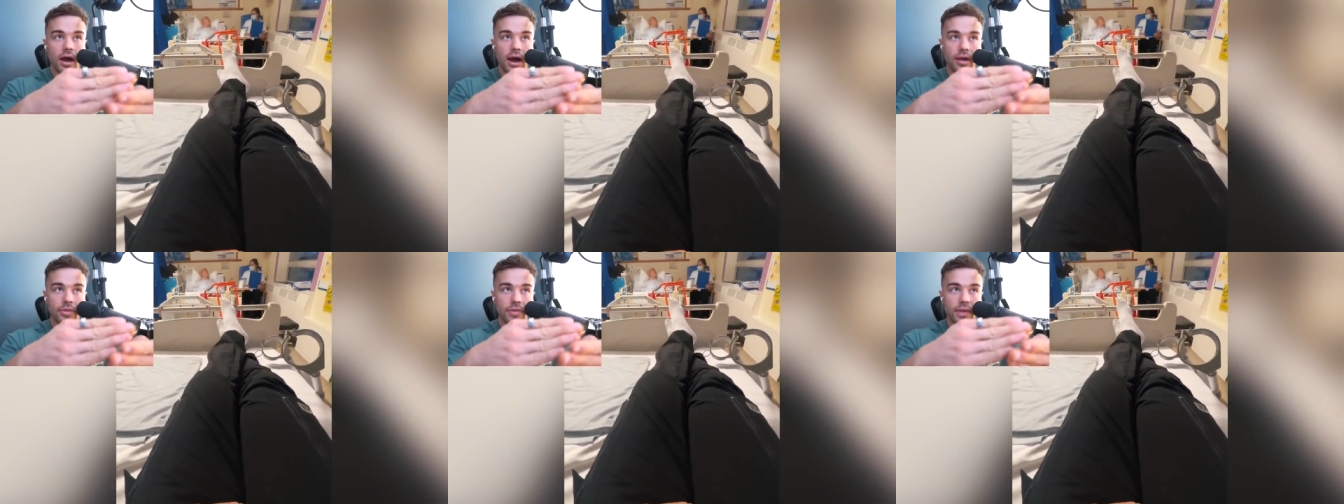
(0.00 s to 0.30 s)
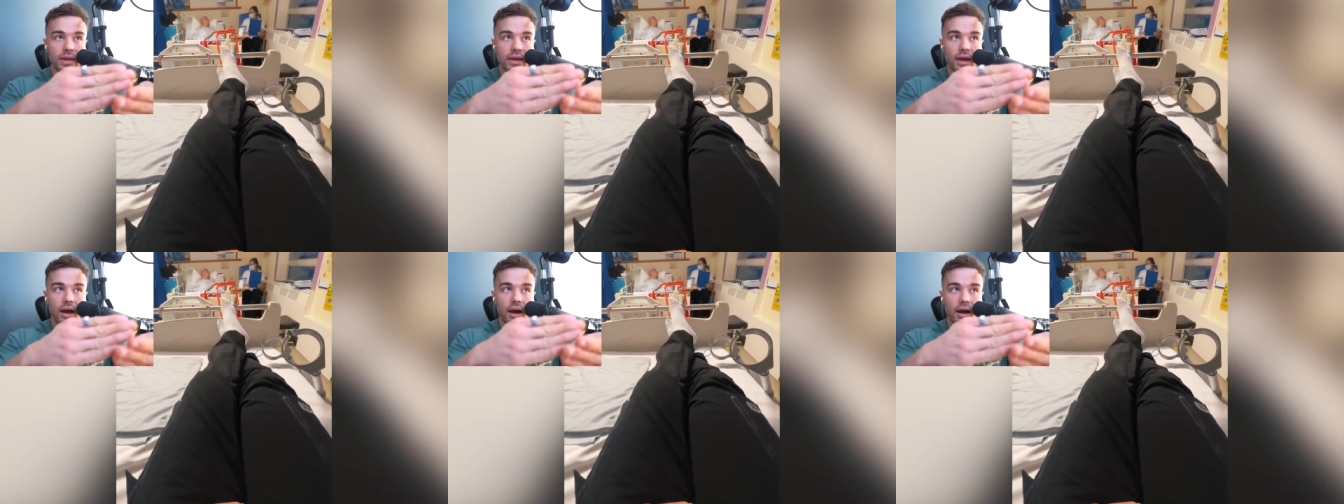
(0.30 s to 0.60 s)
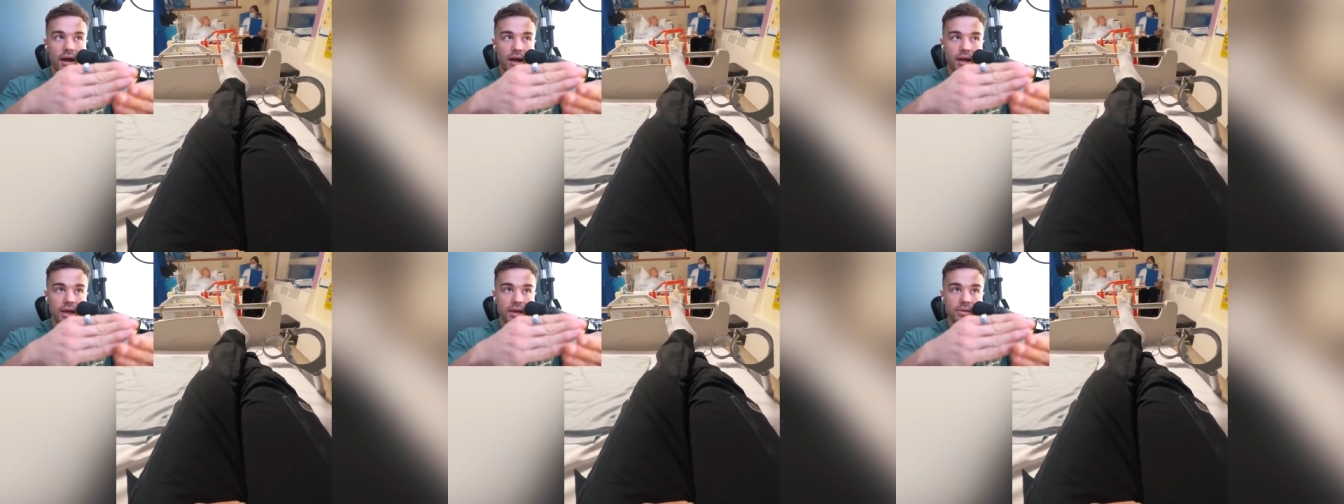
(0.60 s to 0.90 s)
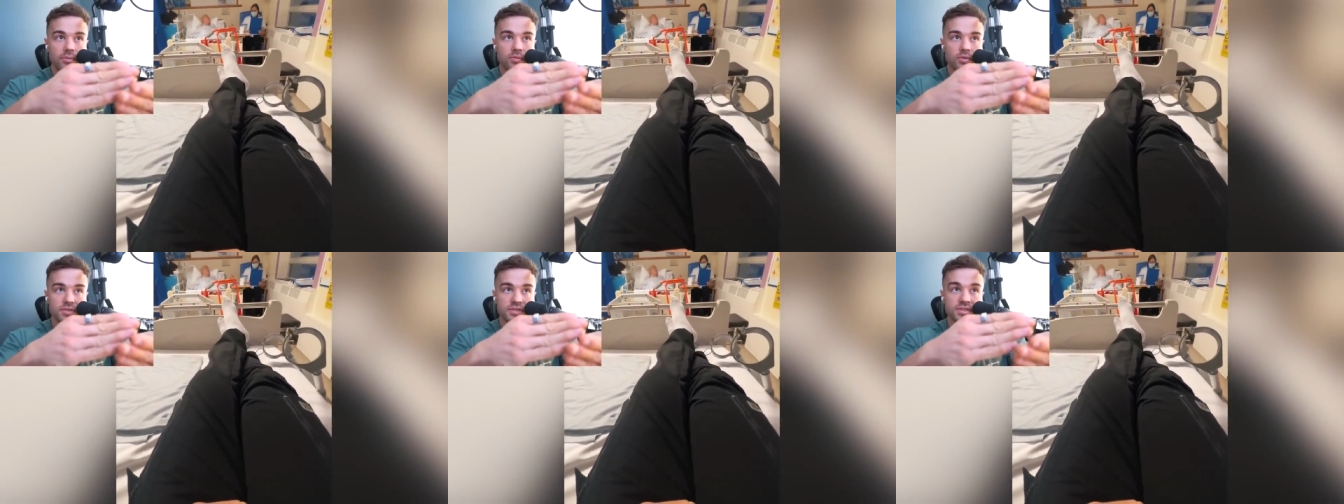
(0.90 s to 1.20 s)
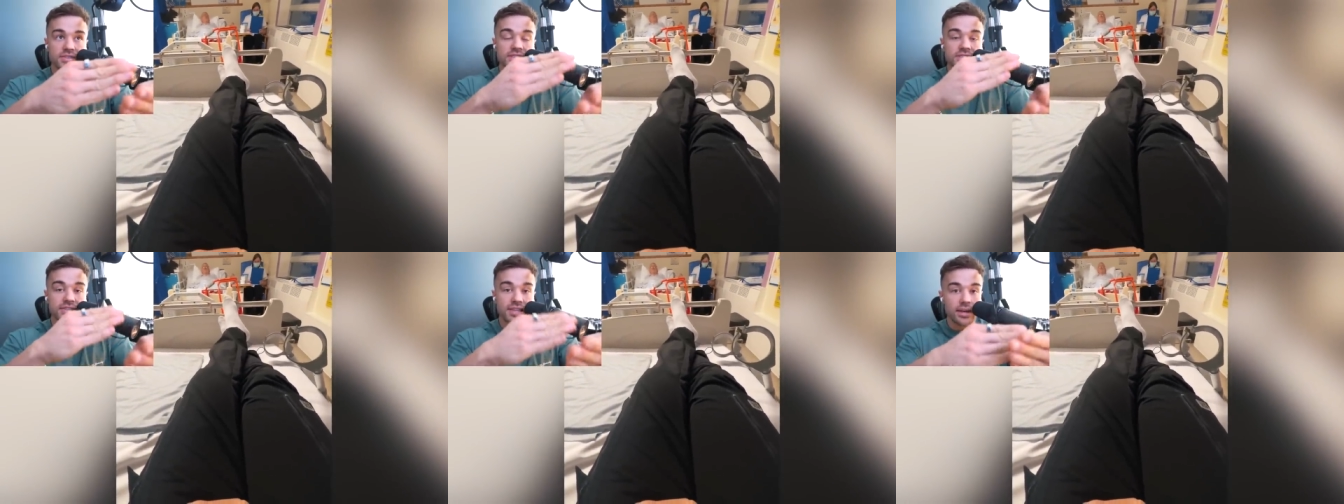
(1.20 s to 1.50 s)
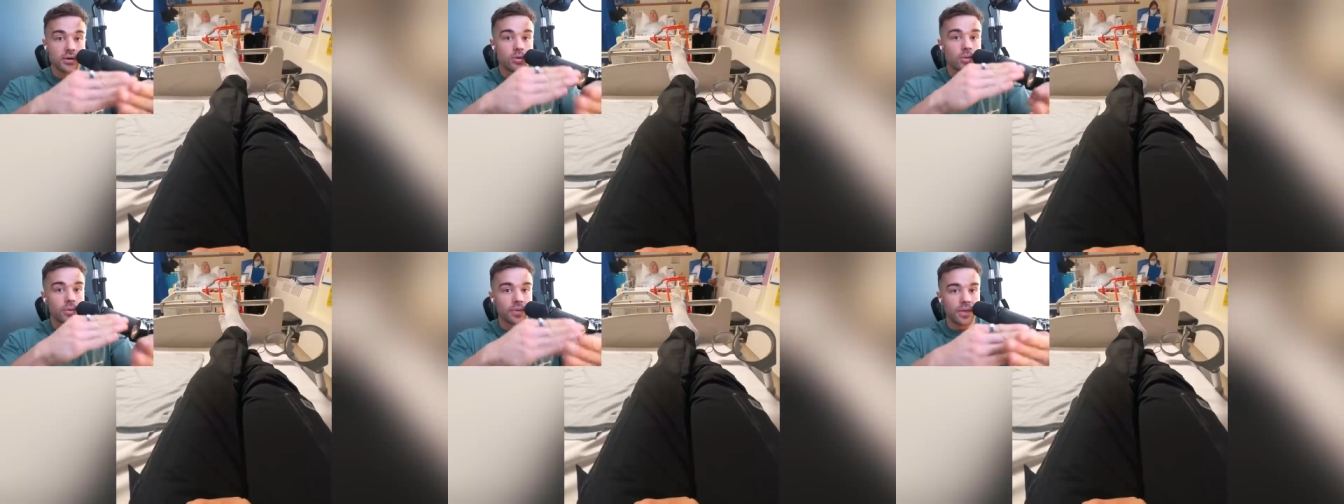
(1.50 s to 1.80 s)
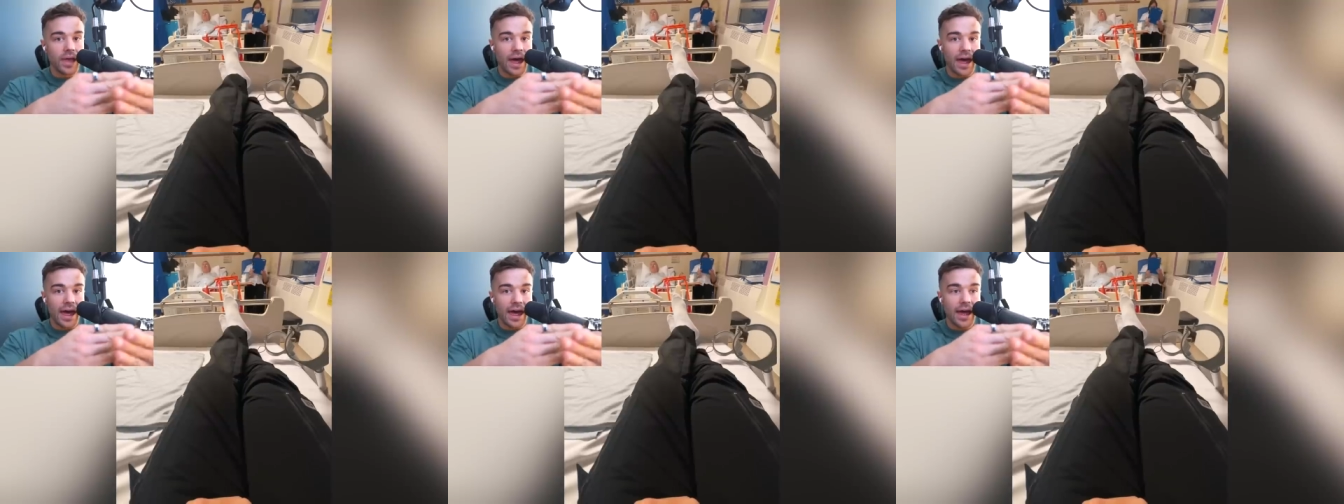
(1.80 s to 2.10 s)
I think I was still
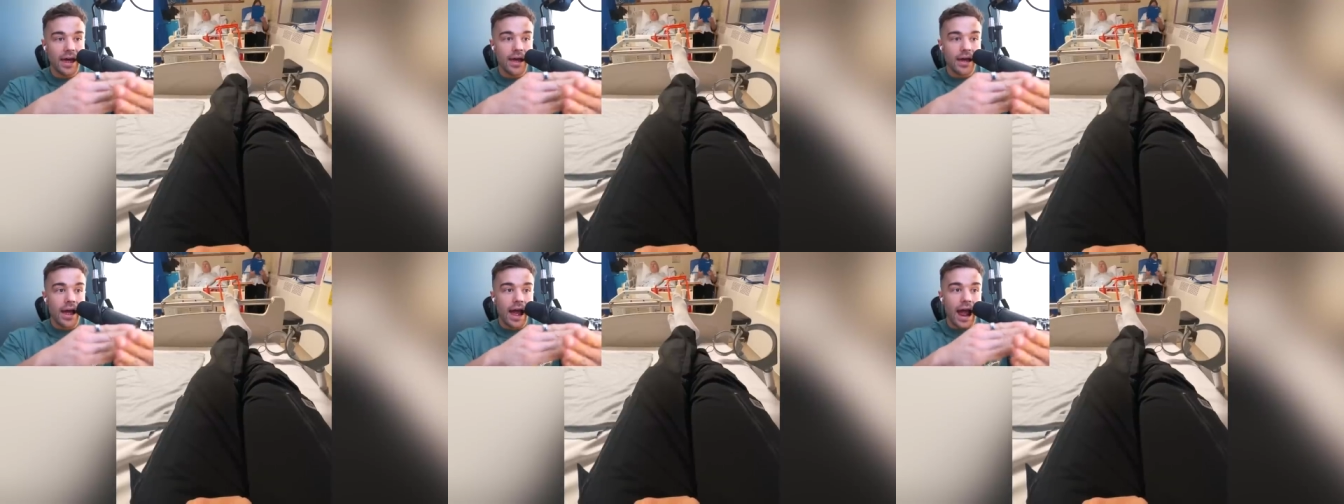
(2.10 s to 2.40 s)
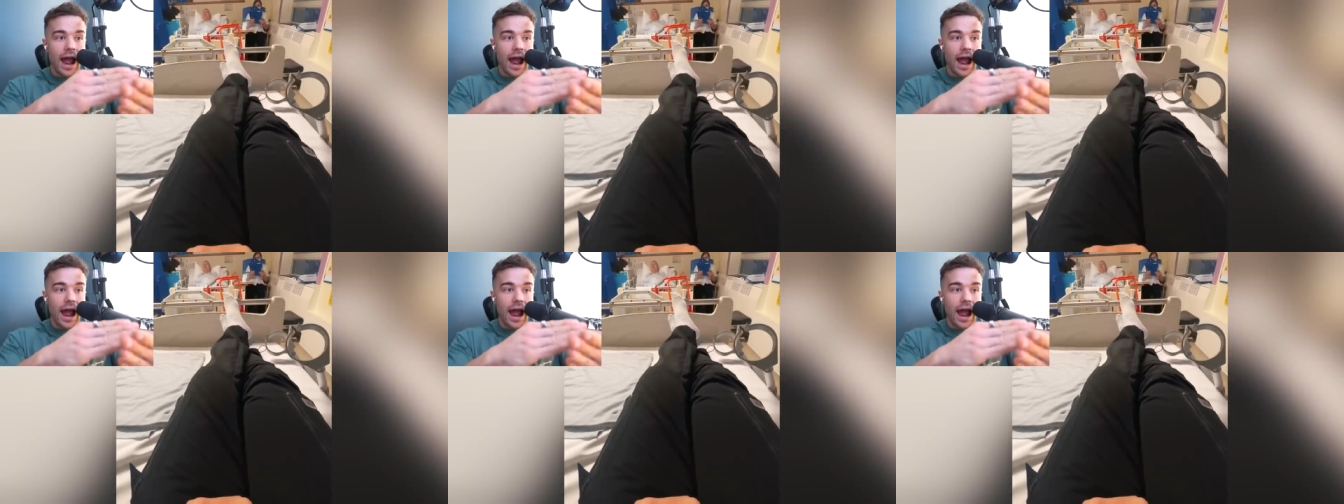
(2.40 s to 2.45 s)
there.